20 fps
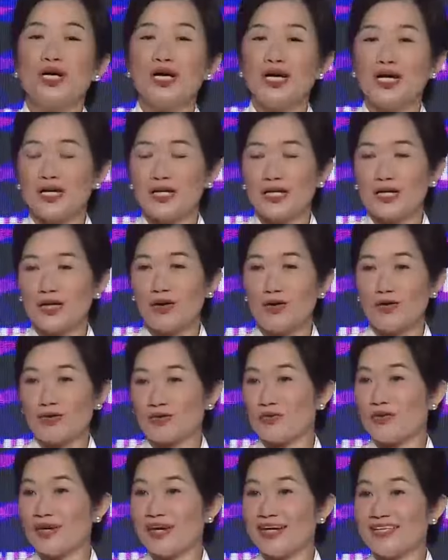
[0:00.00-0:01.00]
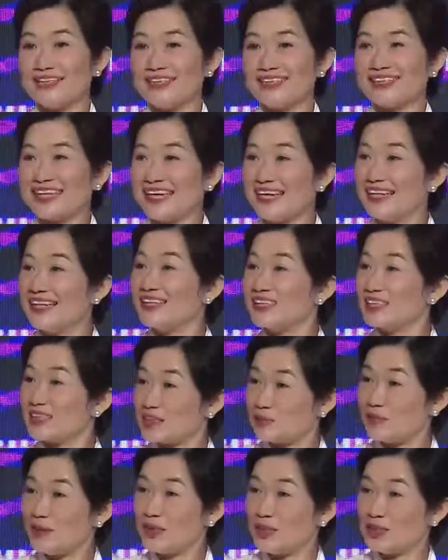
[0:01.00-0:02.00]
uh, authorize scaling
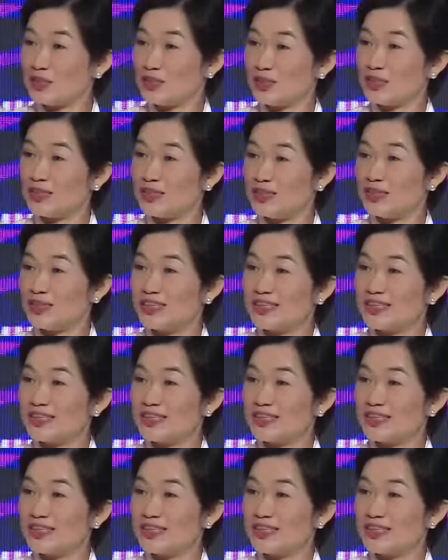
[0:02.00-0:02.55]
expenditure.